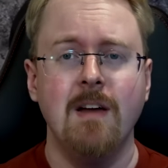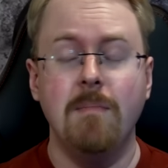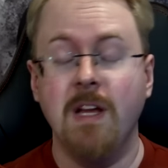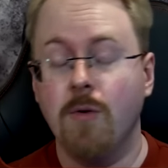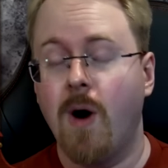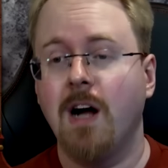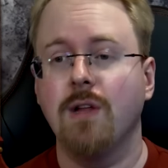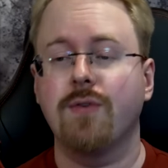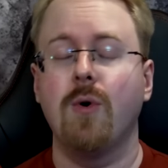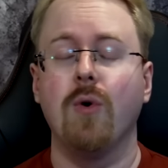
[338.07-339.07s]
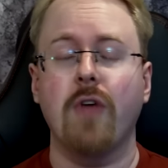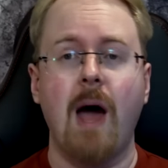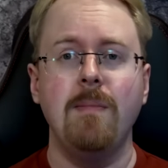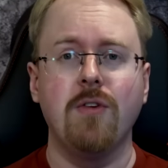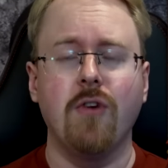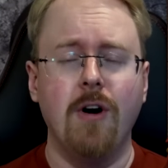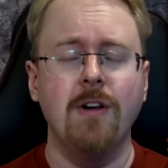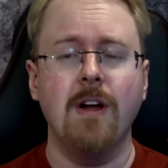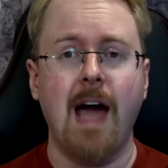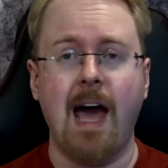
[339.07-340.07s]
Meanwhile, of course,
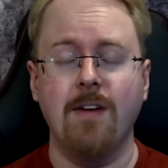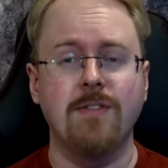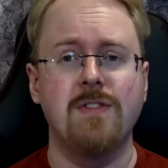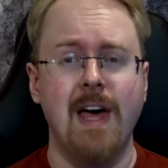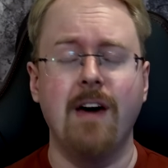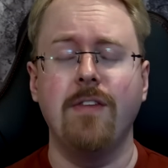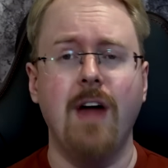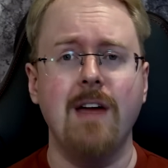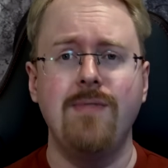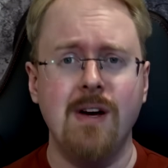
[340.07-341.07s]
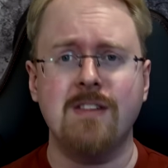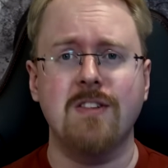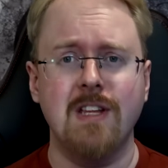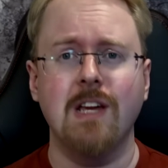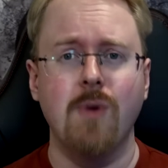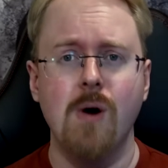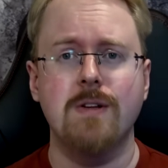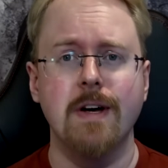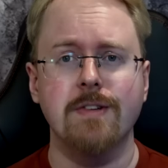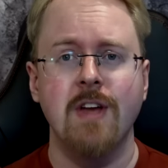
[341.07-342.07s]
Amazon has their diversity
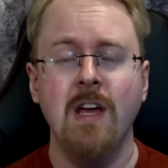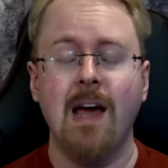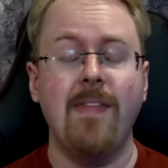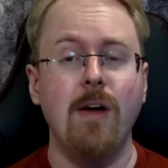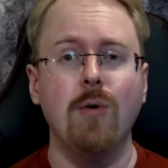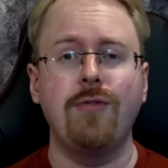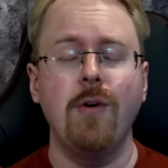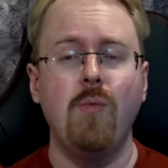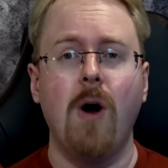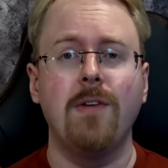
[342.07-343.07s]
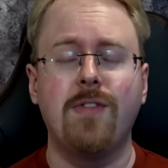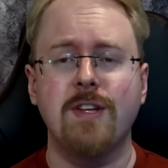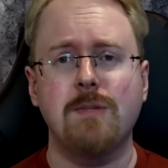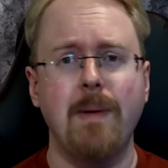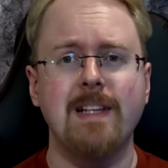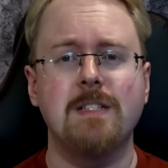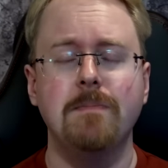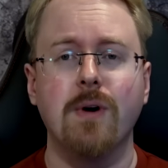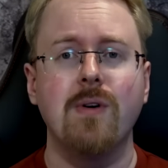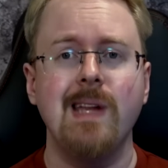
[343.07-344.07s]
quotas, and they also want the
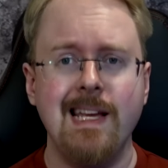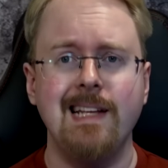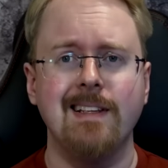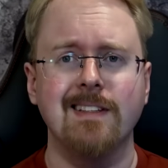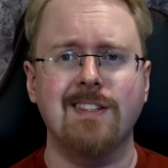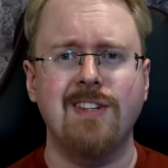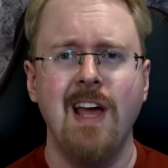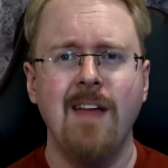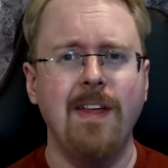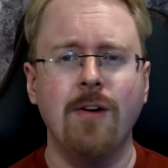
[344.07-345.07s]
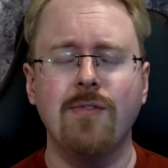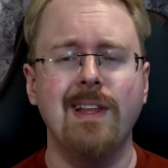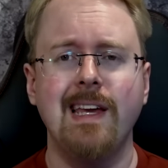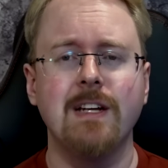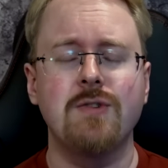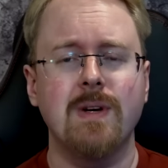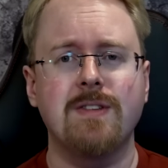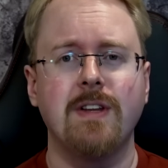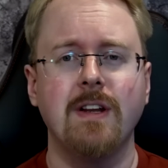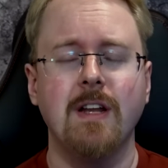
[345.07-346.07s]
Space Marines. They're not really
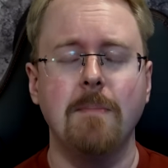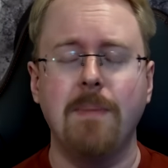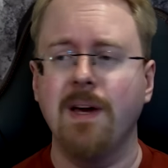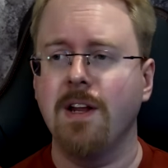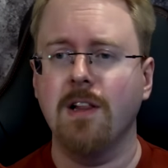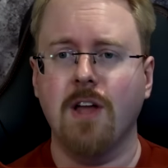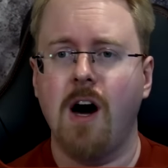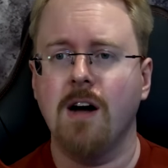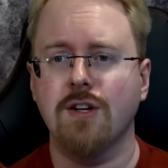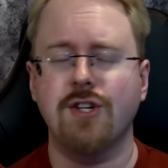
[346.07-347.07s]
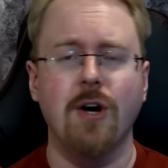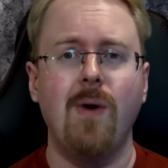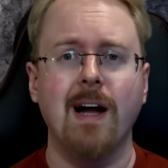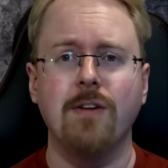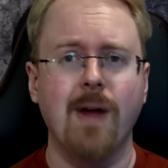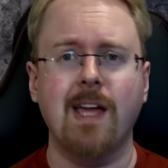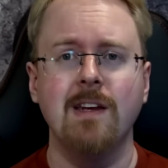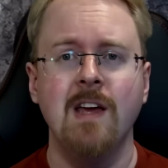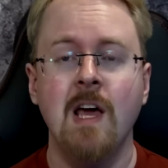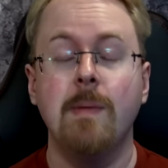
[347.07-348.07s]
interested in an Imperial Guard show, I'd
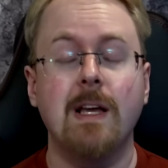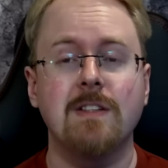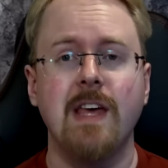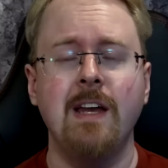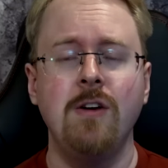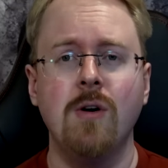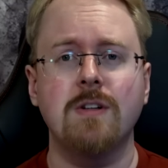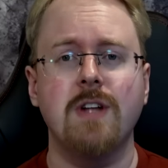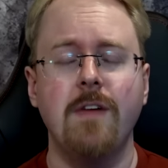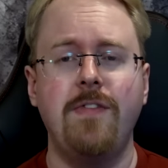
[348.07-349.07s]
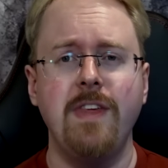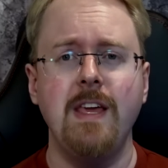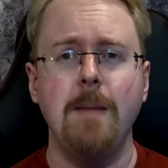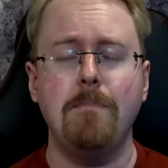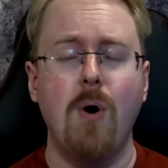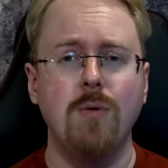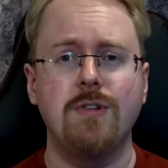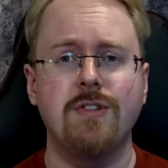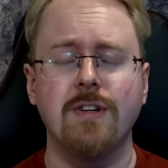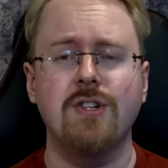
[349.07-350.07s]
reckon, because they're not the
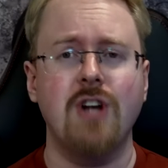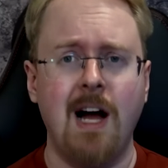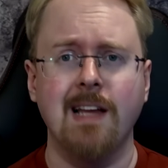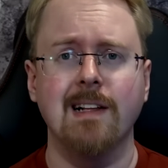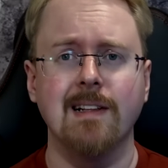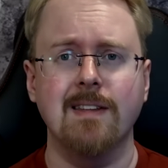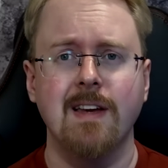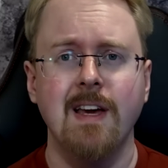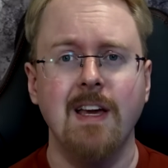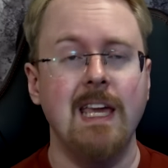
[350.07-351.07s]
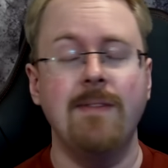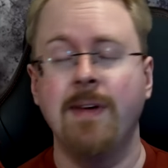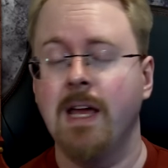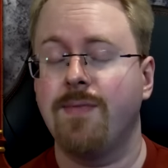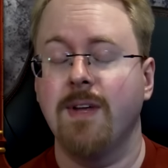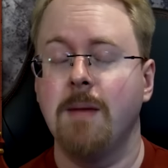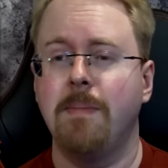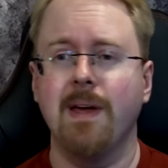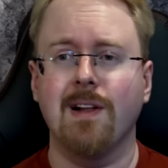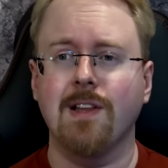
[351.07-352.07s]
poster child. Even if an
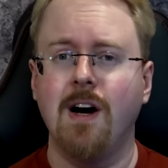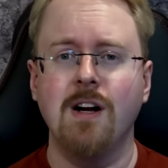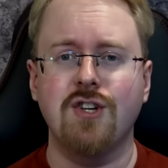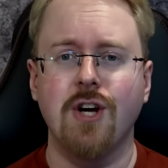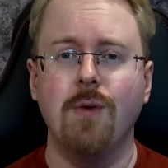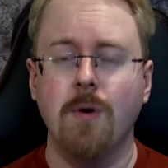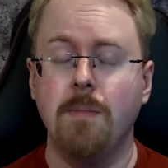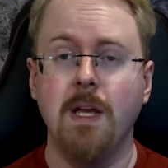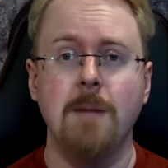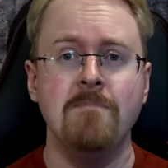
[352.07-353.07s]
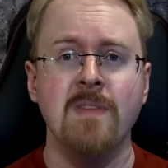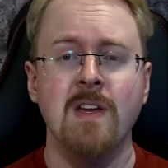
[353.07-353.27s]
Imperial Guard show would be,